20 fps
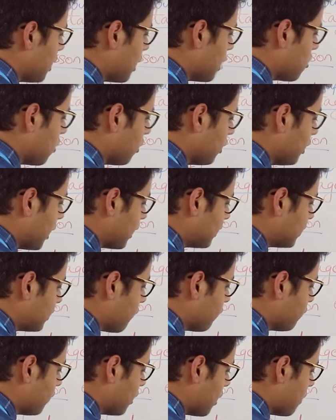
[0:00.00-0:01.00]
the context
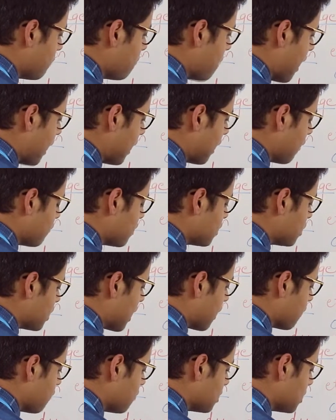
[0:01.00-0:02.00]
of the para which
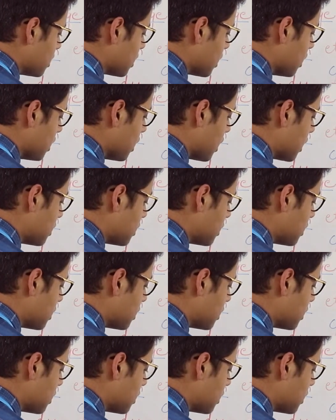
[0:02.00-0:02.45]
I have written,